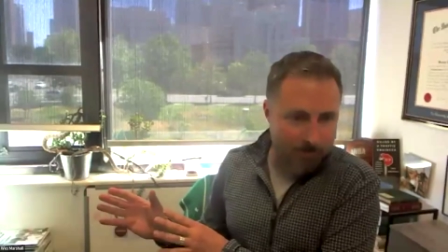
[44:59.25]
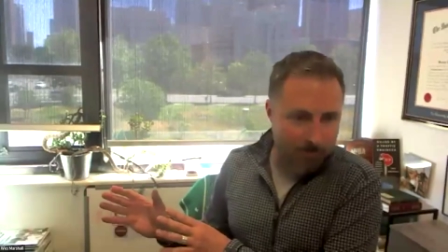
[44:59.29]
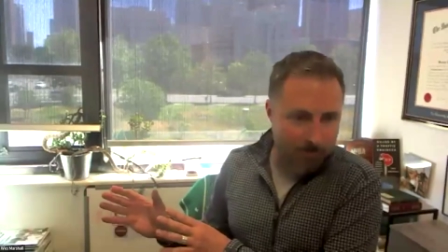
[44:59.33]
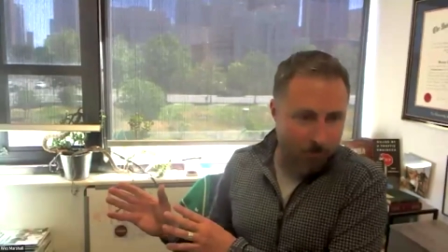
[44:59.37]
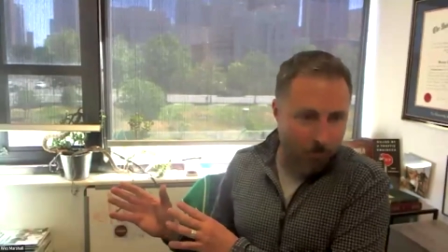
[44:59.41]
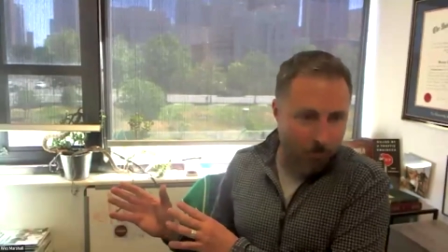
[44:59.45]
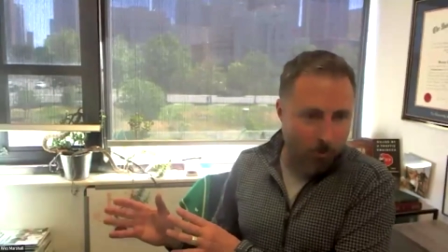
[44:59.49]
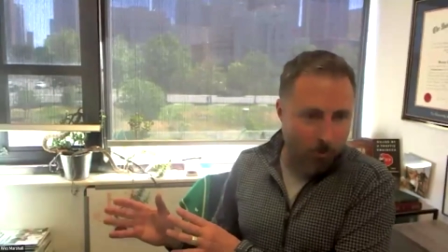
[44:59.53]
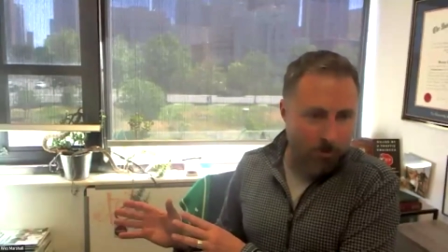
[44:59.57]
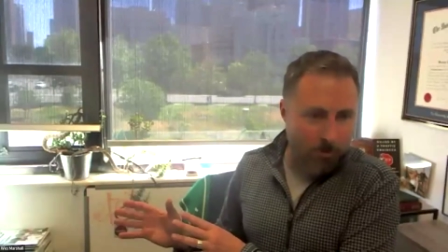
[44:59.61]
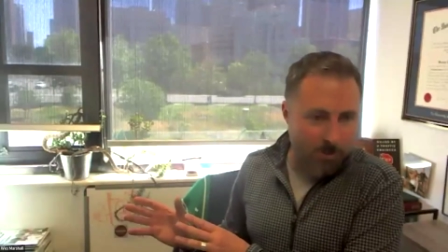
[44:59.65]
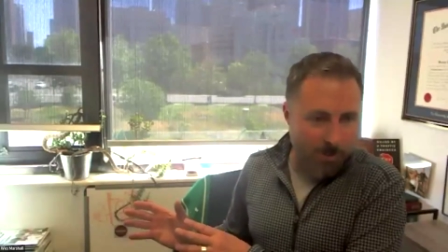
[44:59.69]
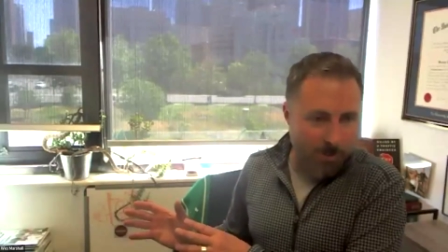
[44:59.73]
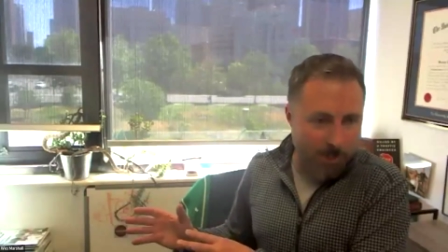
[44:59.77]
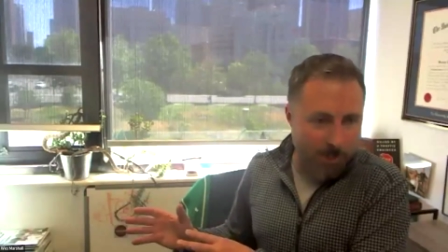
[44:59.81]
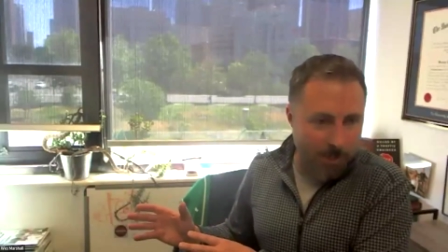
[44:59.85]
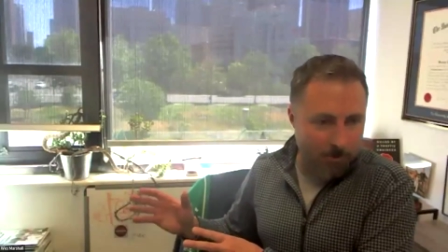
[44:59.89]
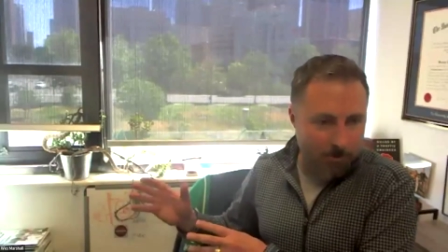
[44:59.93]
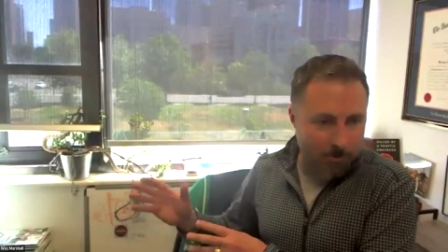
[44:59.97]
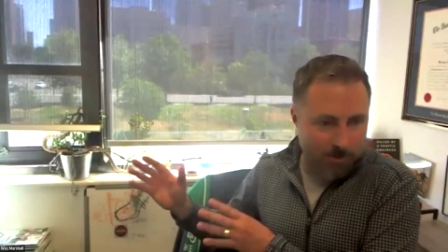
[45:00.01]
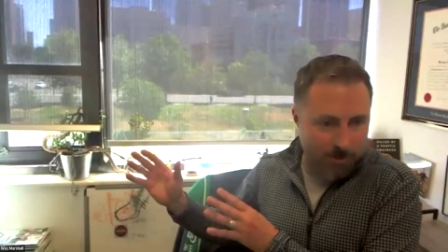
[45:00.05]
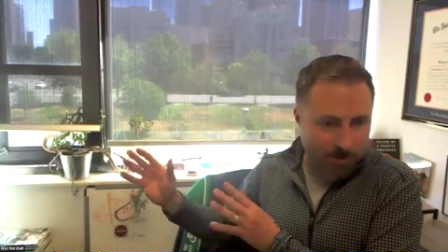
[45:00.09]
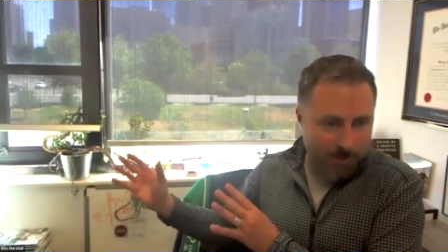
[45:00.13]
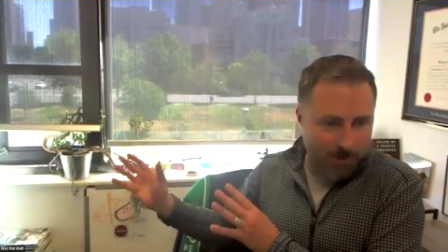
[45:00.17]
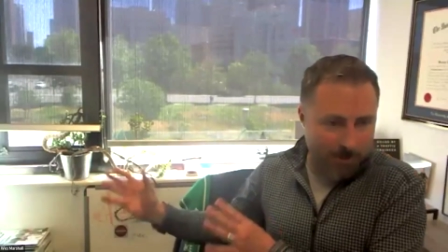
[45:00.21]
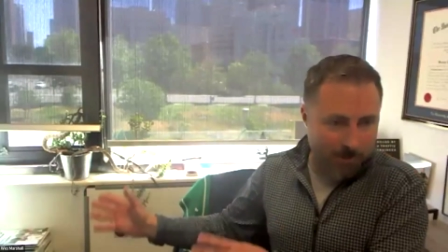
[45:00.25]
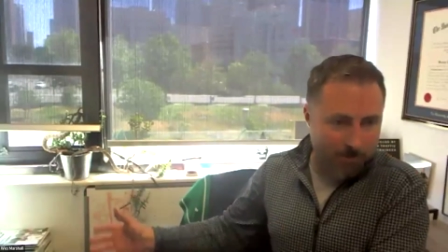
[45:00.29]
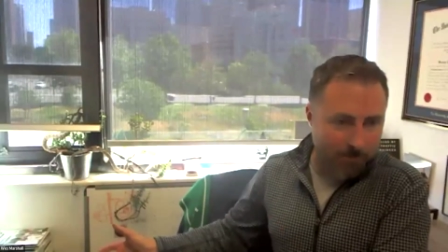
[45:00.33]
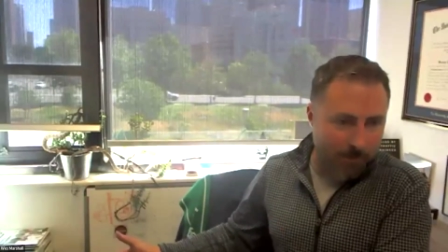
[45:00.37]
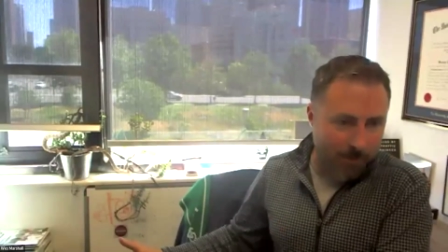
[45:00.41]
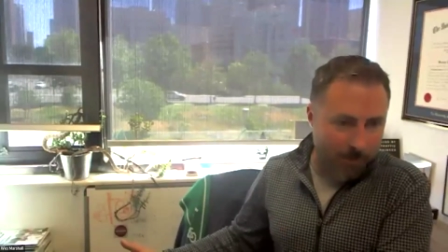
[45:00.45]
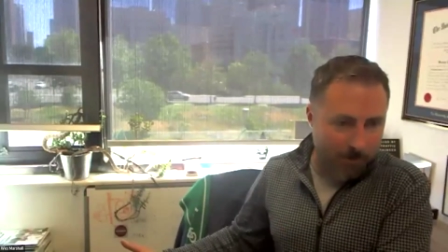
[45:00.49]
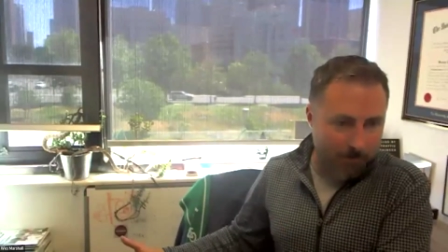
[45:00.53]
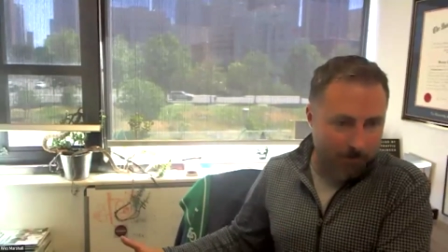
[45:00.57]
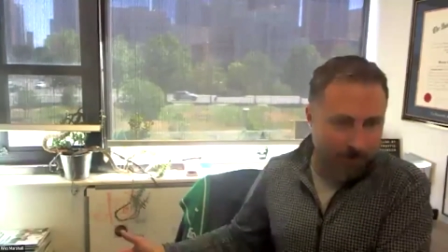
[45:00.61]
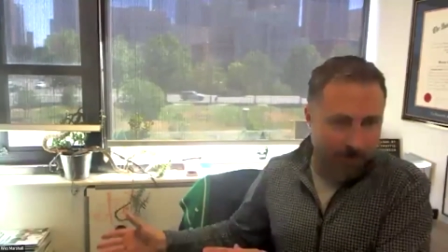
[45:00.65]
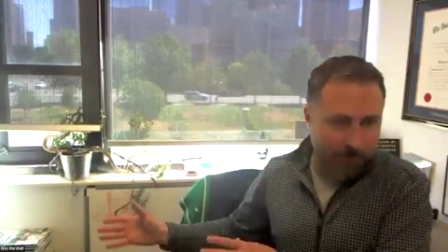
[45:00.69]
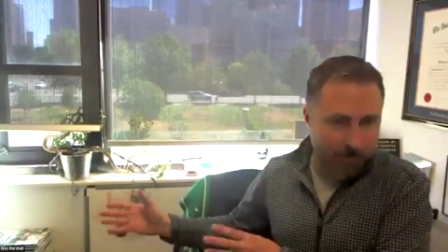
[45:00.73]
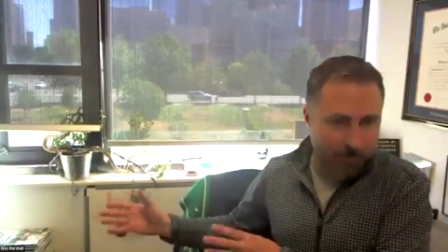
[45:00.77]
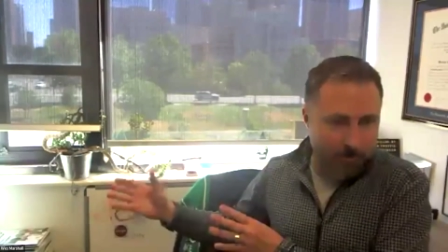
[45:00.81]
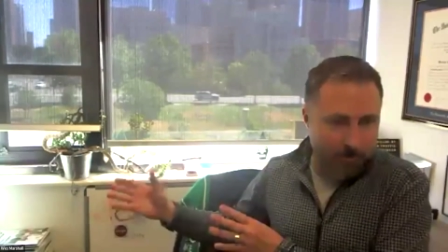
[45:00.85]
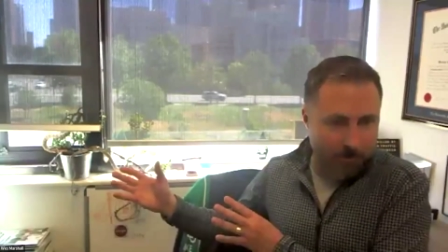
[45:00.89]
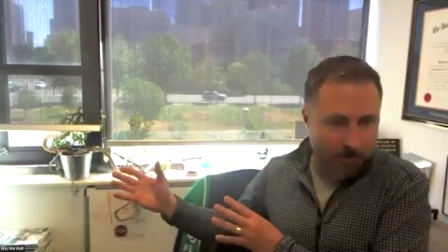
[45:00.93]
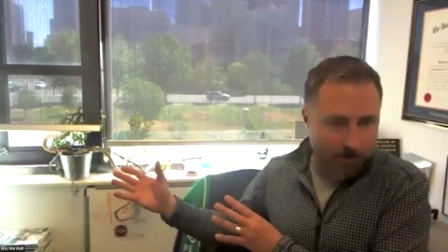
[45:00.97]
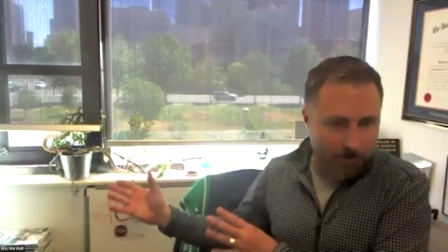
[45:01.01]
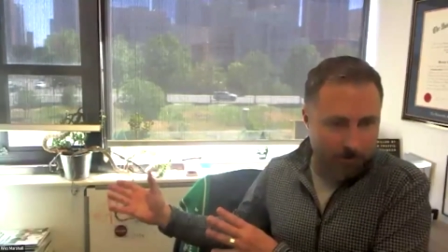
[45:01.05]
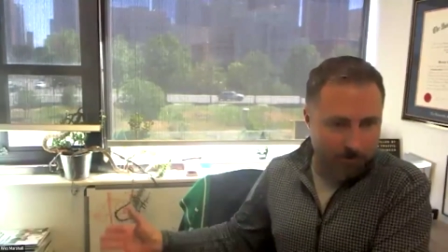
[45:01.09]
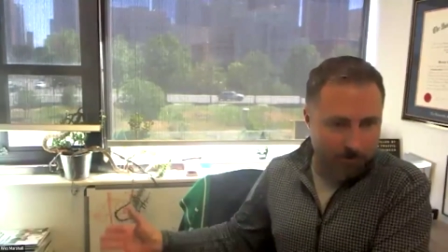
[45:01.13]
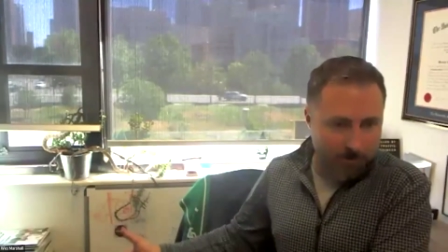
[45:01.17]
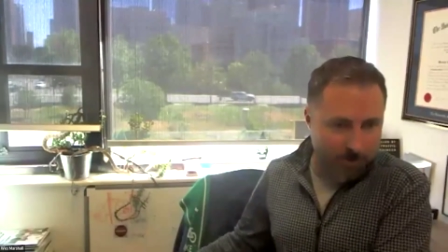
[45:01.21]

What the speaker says: worse house in a better neighborhood